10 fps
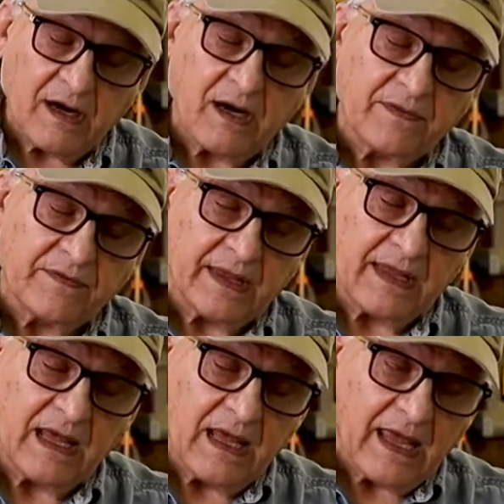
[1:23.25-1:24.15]
on
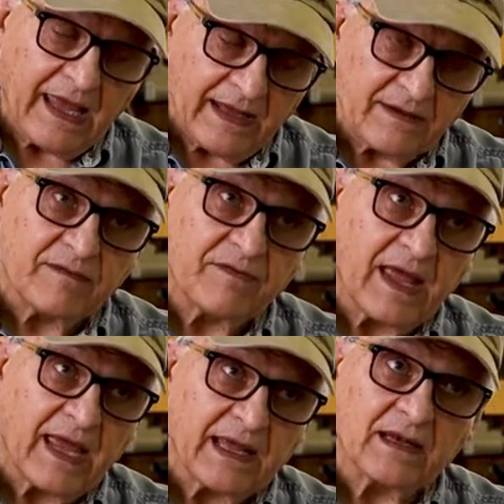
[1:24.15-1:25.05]
the end of the
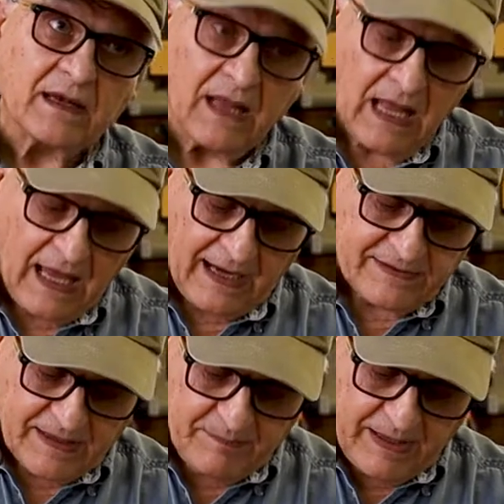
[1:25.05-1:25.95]
handle. I
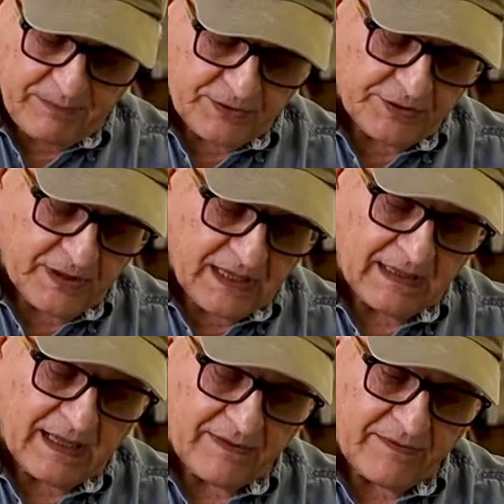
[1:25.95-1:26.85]
see people turning
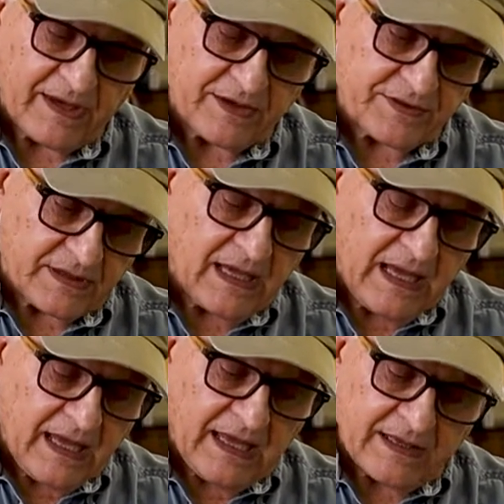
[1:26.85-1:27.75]
like this,
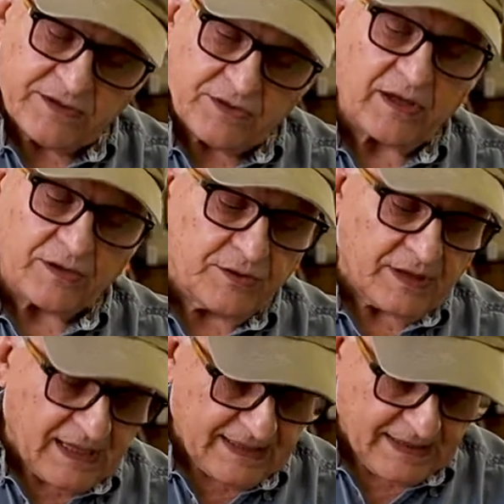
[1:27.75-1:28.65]
and it's not a
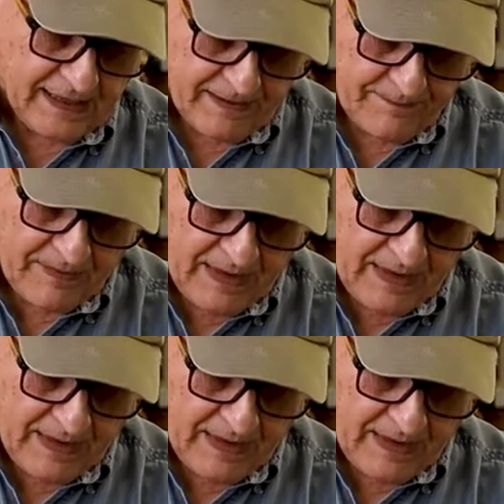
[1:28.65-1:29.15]
good idea,